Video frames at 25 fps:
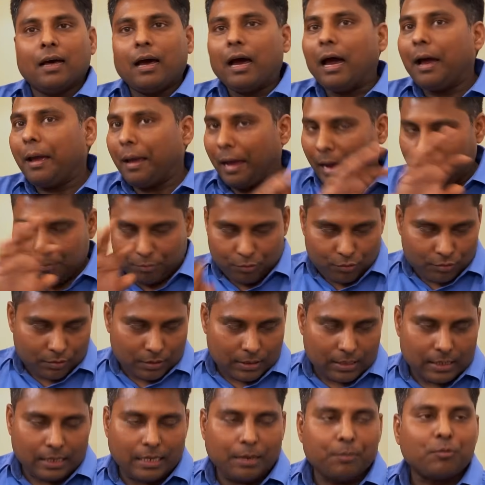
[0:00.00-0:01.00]
Of course,
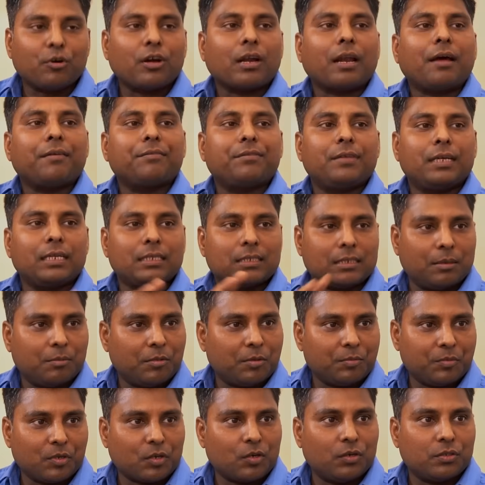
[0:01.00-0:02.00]
the demography, some
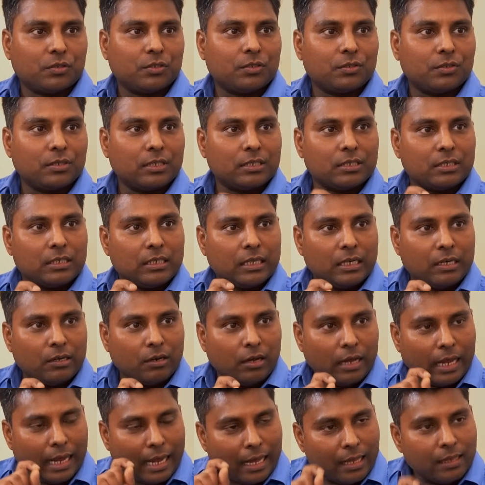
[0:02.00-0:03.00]
of the constituency,
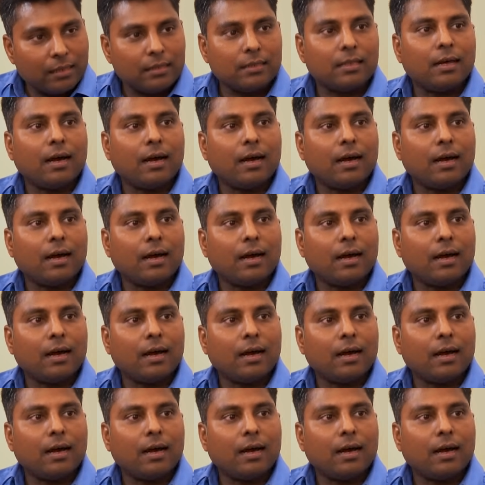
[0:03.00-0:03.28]
and